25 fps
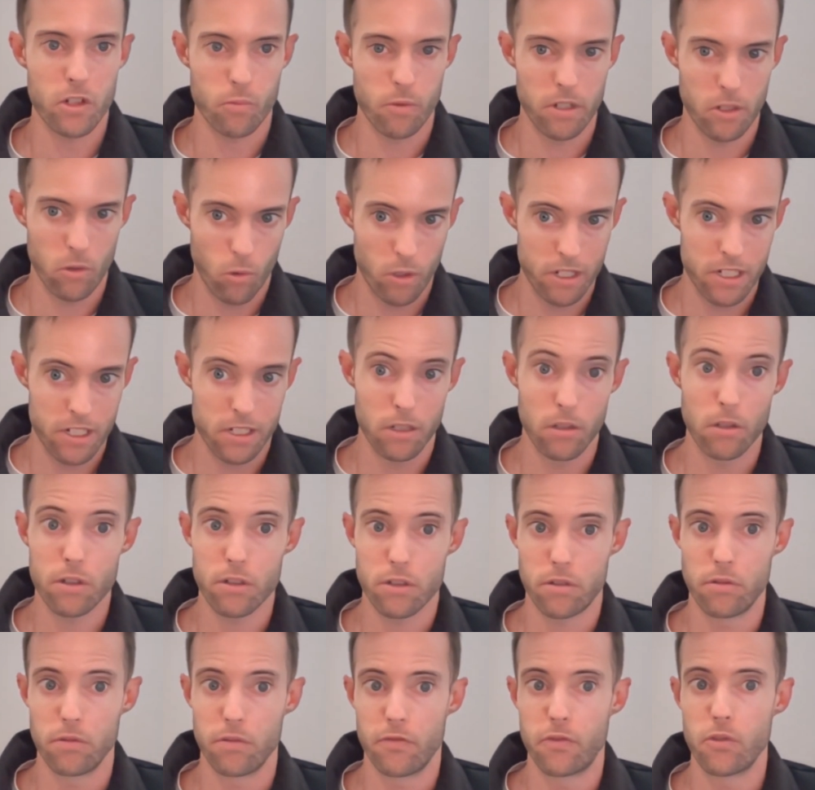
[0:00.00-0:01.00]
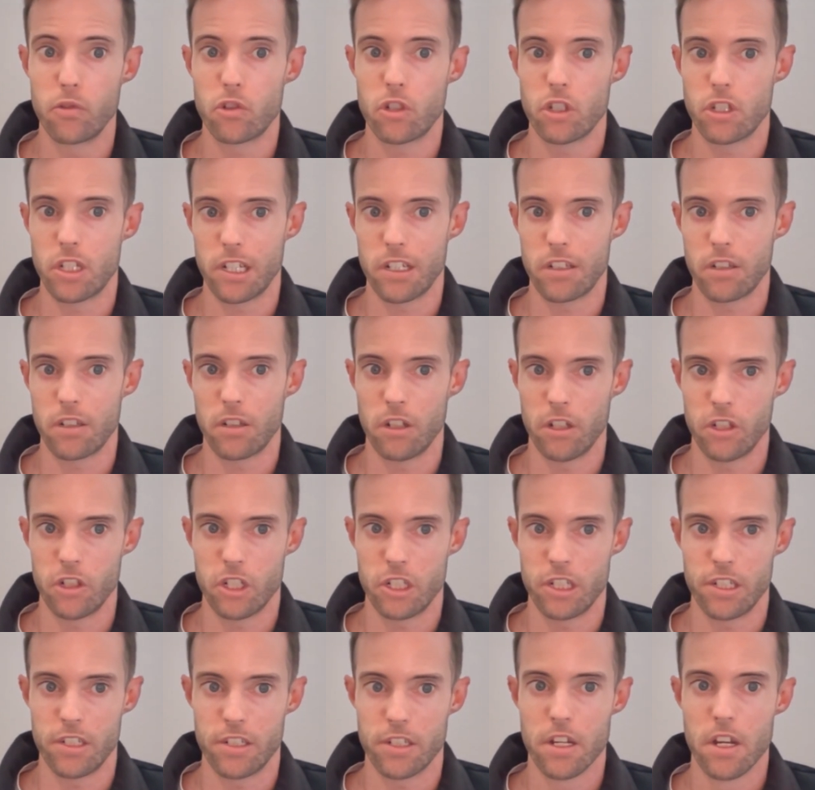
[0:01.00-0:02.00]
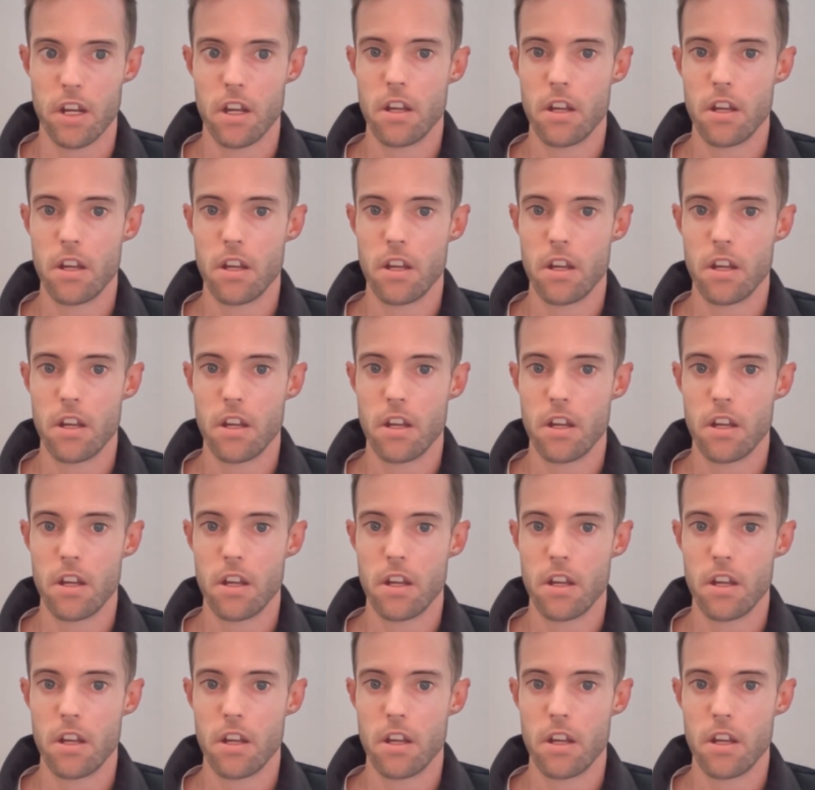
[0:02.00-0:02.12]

we always look to future technologies